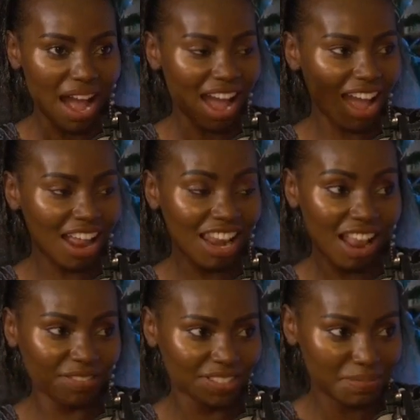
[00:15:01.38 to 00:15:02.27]
But I
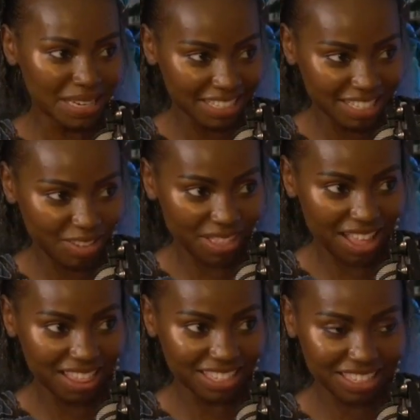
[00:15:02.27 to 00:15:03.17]
laughed at myself
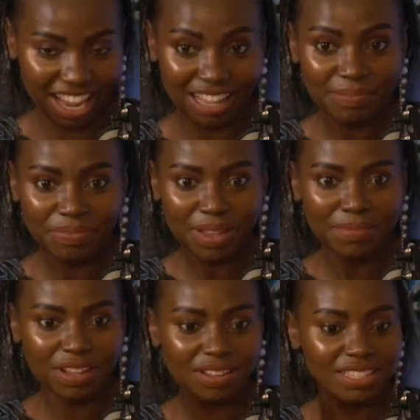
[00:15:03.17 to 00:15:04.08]
the other day
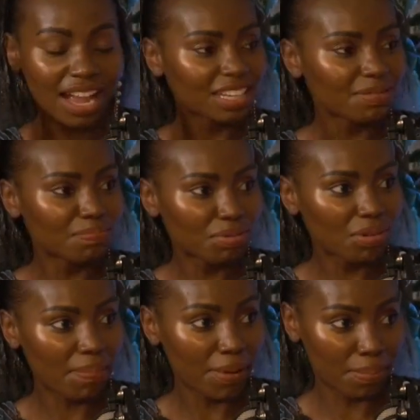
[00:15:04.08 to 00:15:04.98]
because I hadn't
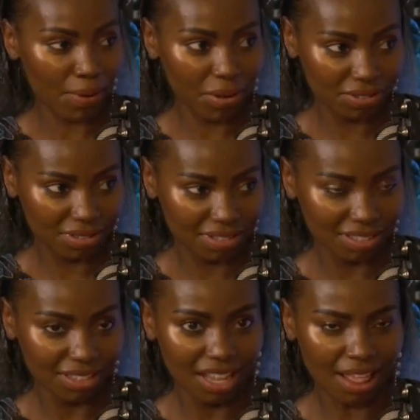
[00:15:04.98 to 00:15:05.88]
put up a
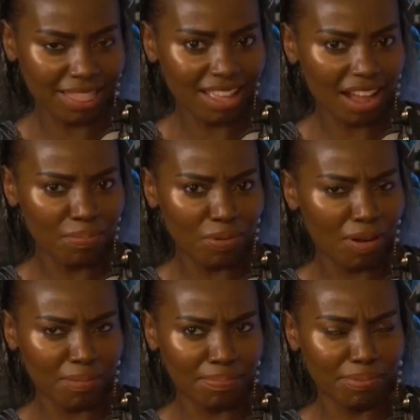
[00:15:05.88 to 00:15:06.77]
post. I think I've
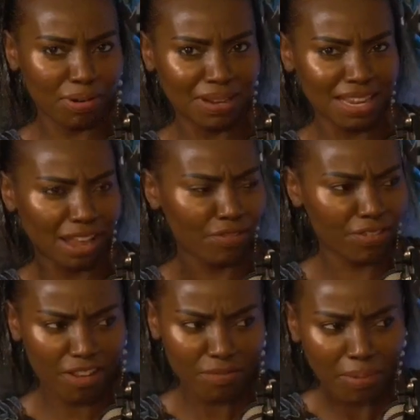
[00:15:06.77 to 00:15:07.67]
put up probably like
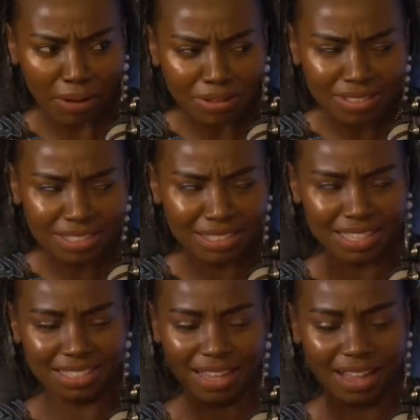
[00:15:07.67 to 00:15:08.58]
5 posts
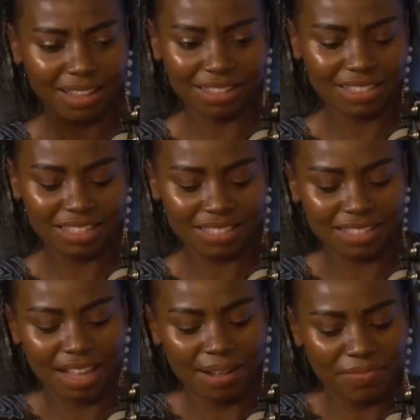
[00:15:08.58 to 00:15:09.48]
since I
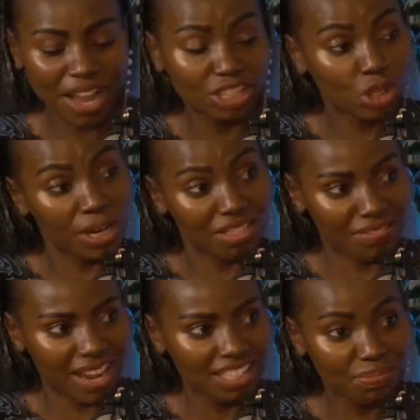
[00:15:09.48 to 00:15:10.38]
joined
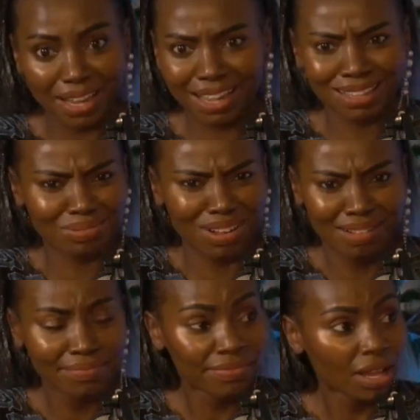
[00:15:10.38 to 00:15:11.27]
threads. But guess what?